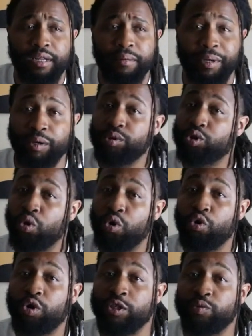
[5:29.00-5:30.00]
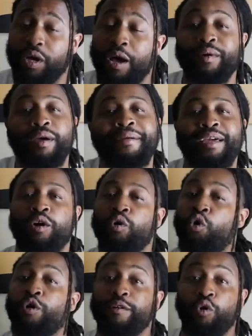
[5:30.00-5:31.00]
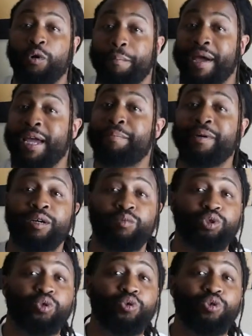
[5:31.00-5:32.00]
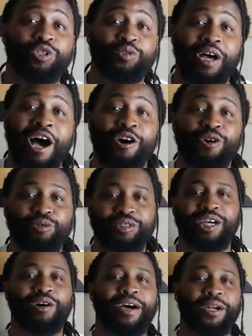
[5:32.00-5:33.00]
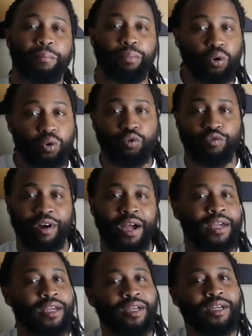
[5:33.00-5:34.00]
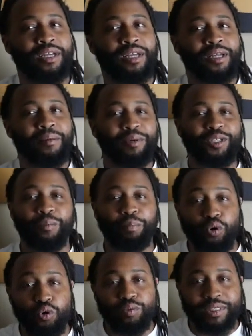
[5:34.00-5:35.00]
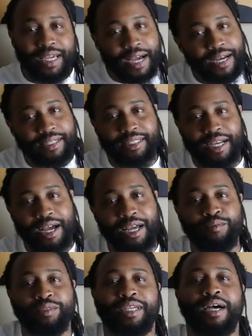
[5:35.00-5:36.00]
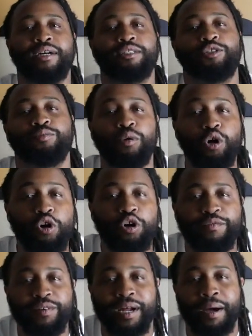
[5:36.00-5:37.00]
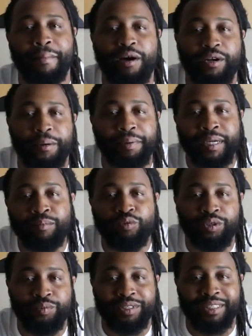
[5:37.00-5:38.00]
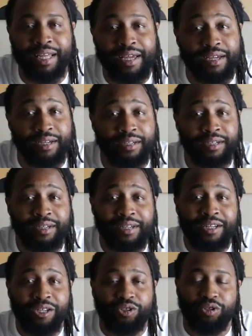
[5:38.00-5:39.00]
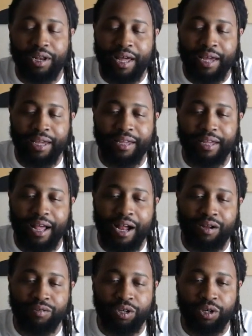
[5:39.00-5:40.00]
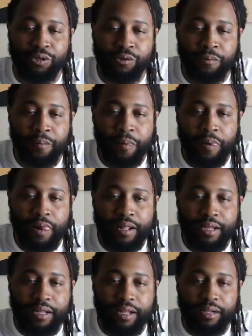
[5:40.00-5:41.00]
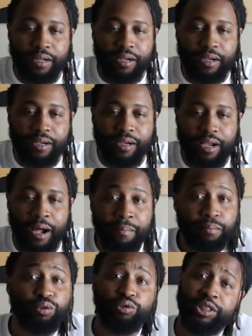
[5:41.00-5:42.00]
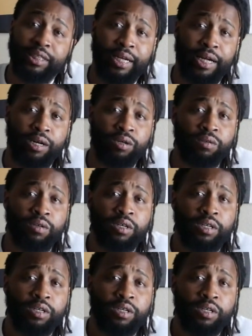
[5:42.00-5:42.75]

But it was cool because on paper it was cool because our hotel had a pool, right? But the pool was kind of small for the amount of people that was there. So like, I don't know. I'm bougie now,